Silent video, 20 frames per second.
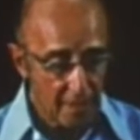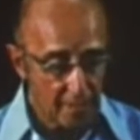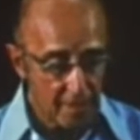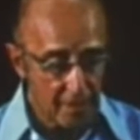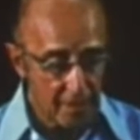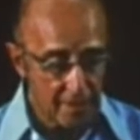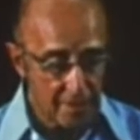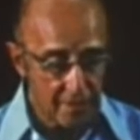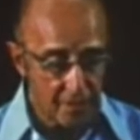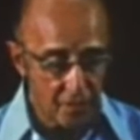It
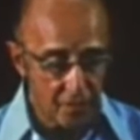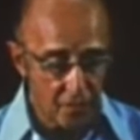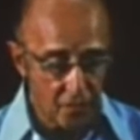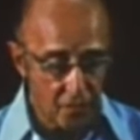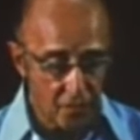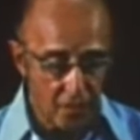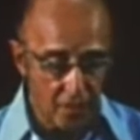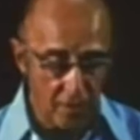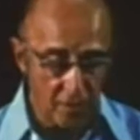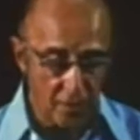means
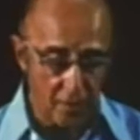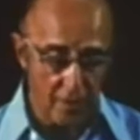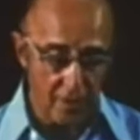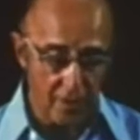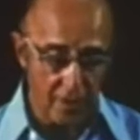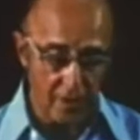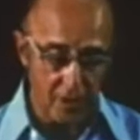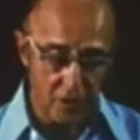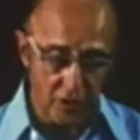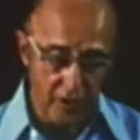
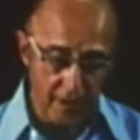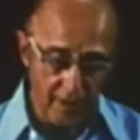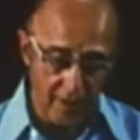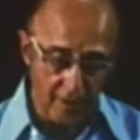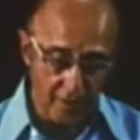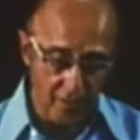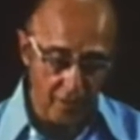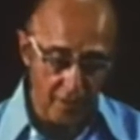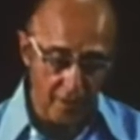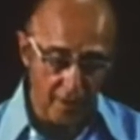frequently
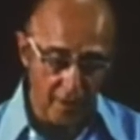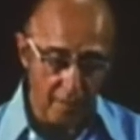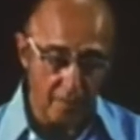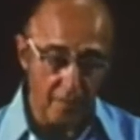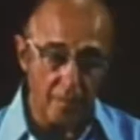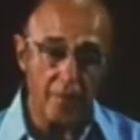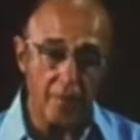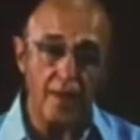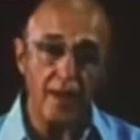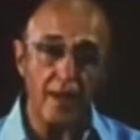checking with
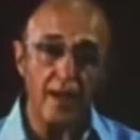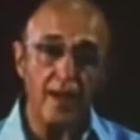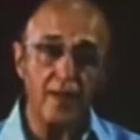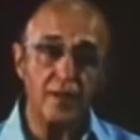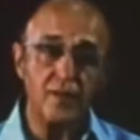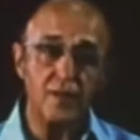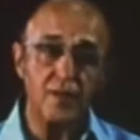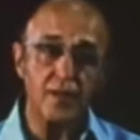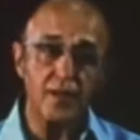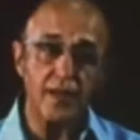him
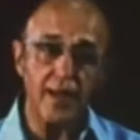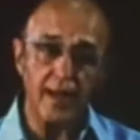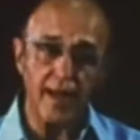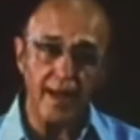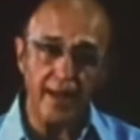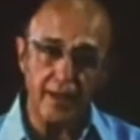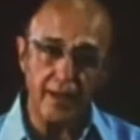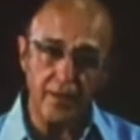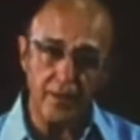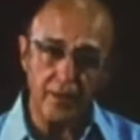as to the
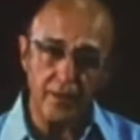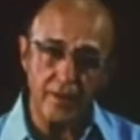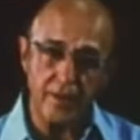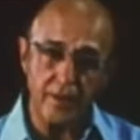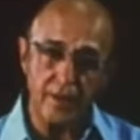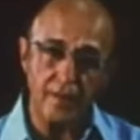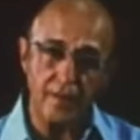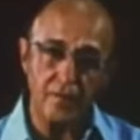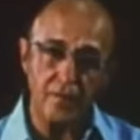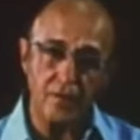
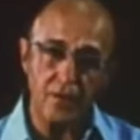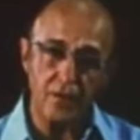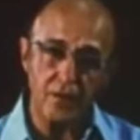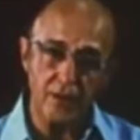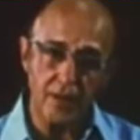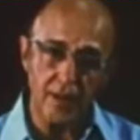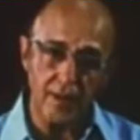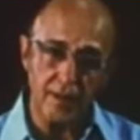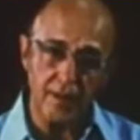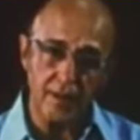accuracy of your
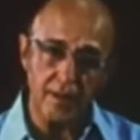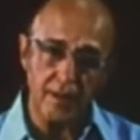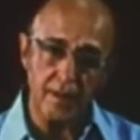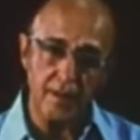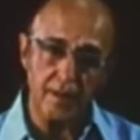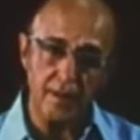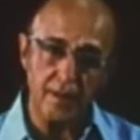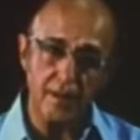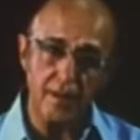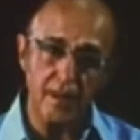
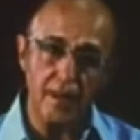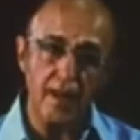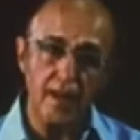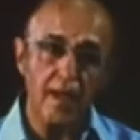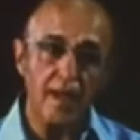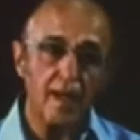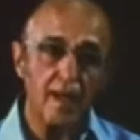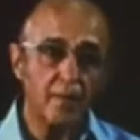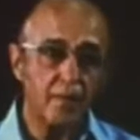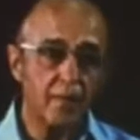sensings
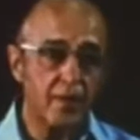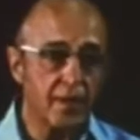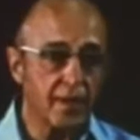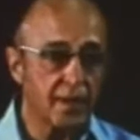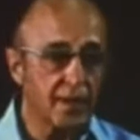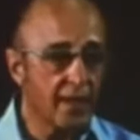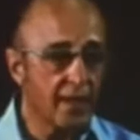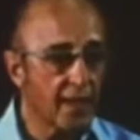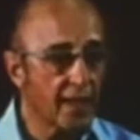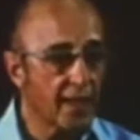and
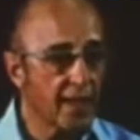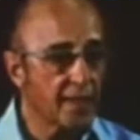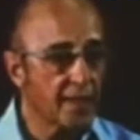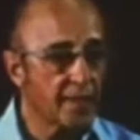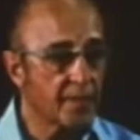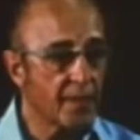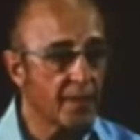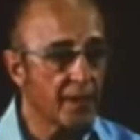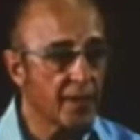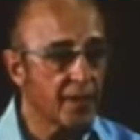being
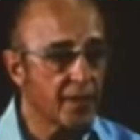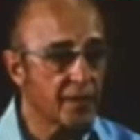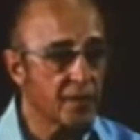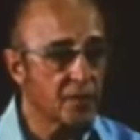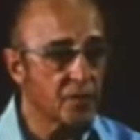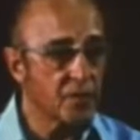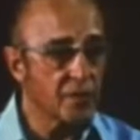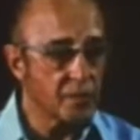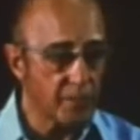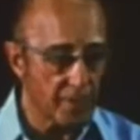guided by
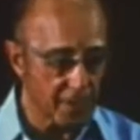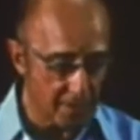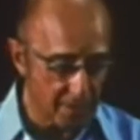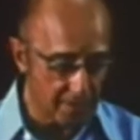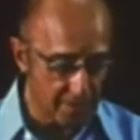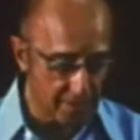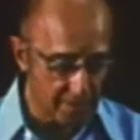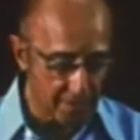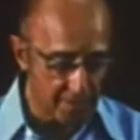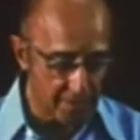his
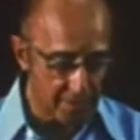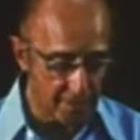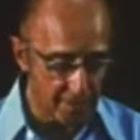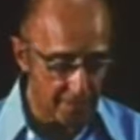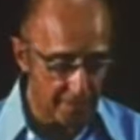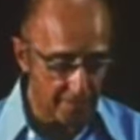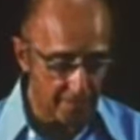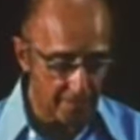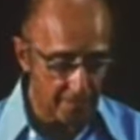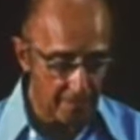responses.
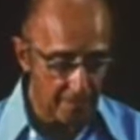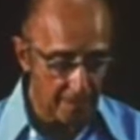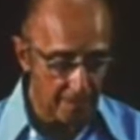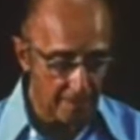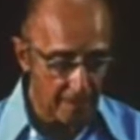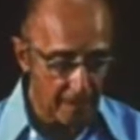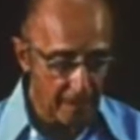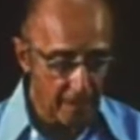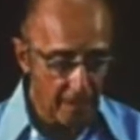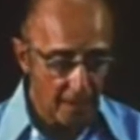
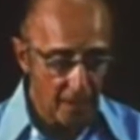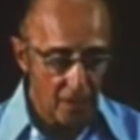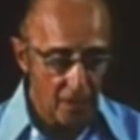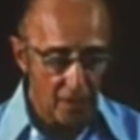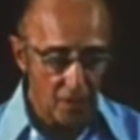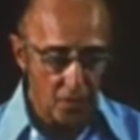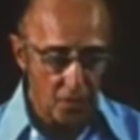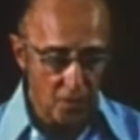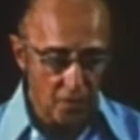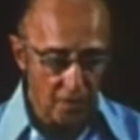
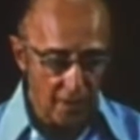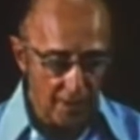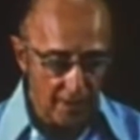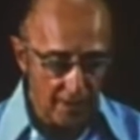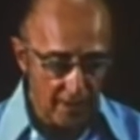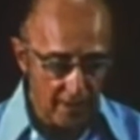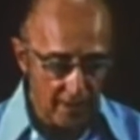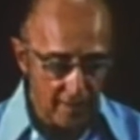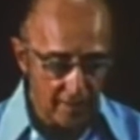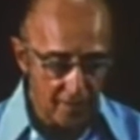You are
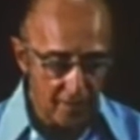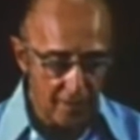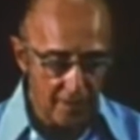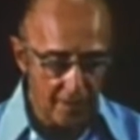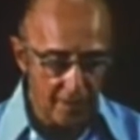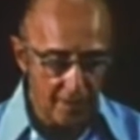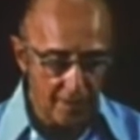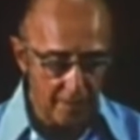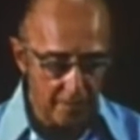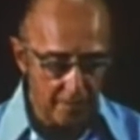a
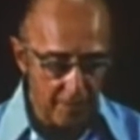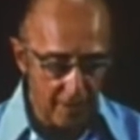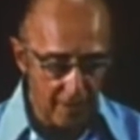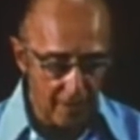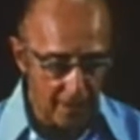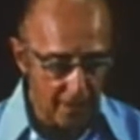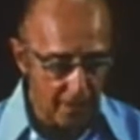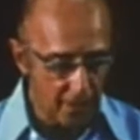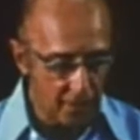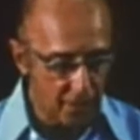confident
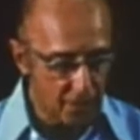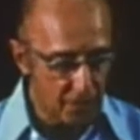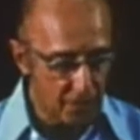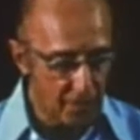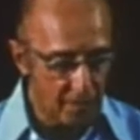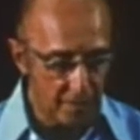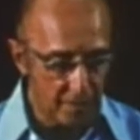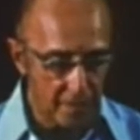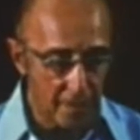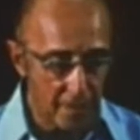companion
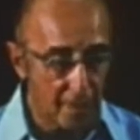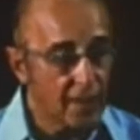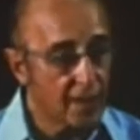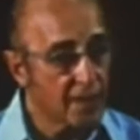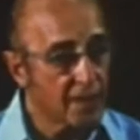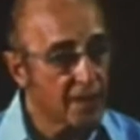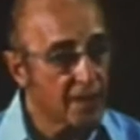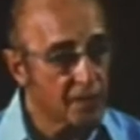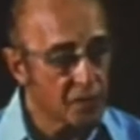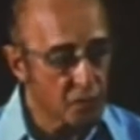to him
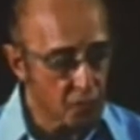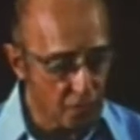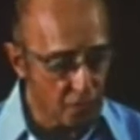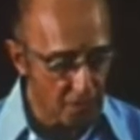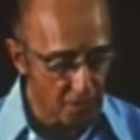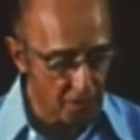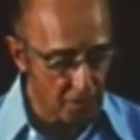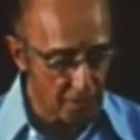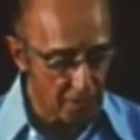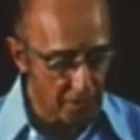in his
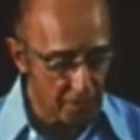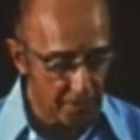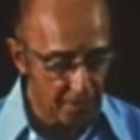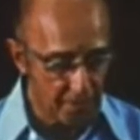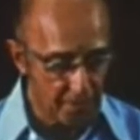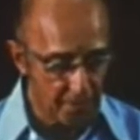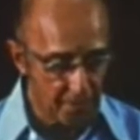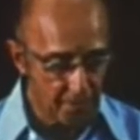world.